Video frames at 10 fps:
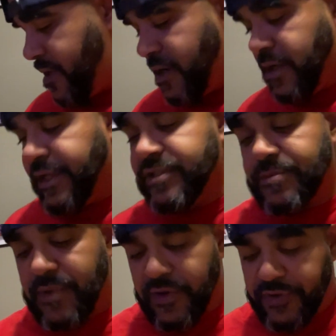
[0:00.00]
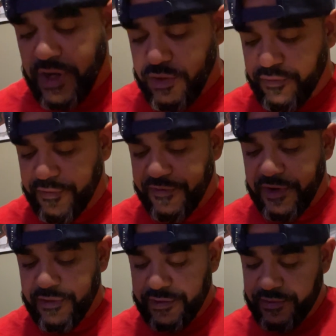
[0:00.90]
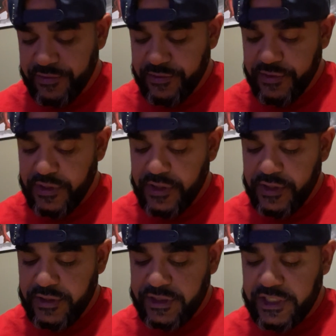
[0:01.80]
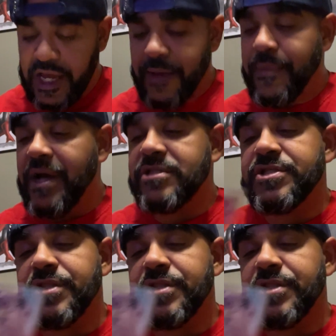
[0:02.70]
Here's a Mariano Rivera Skybox